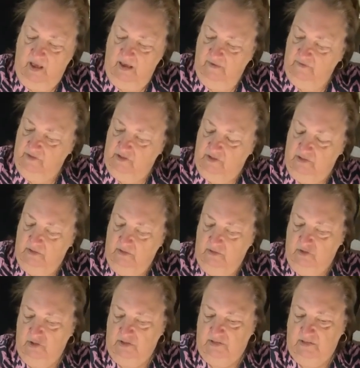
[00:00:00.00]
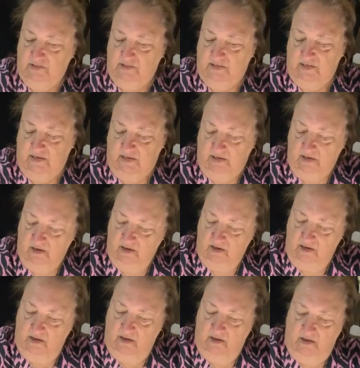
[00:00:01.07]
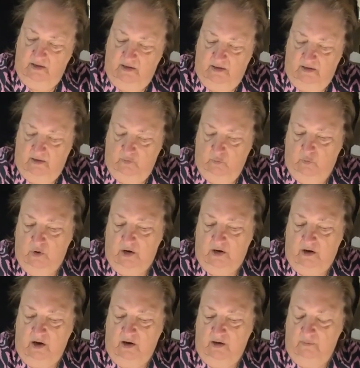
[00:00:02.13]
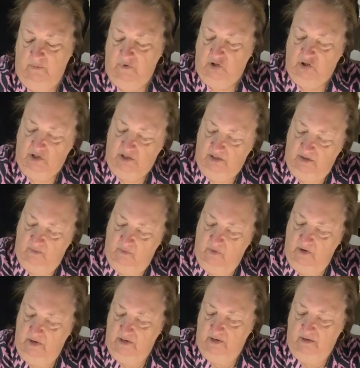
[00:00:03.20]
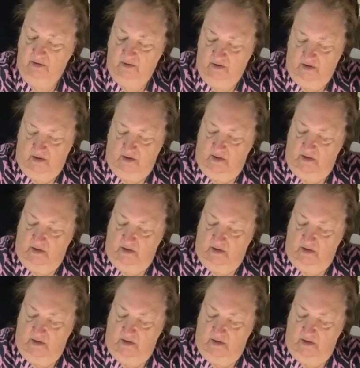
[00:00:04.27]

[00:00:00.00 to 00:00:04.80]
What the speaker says: lives just to see. what kind of machine I wanted.